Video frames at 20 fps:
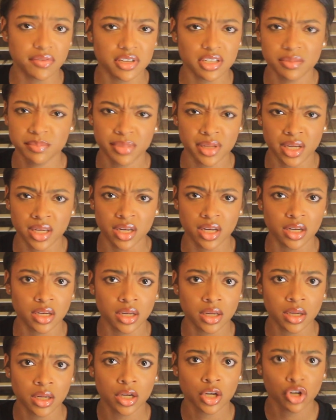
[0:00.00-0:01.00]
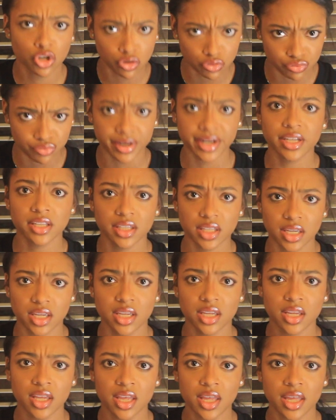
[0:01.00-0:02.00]
playing it correctly.
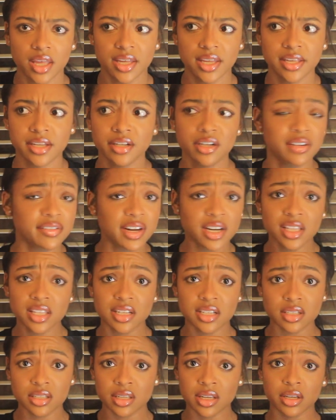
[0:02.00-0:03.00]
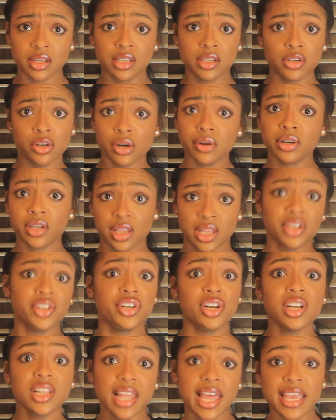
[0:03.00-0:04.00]
And correctly is to your
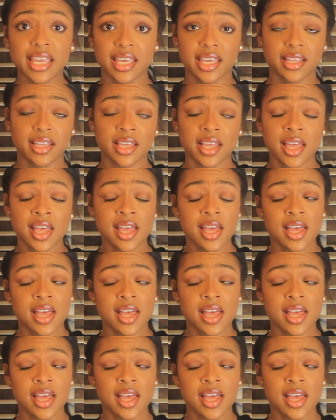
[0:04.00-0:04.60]
liking.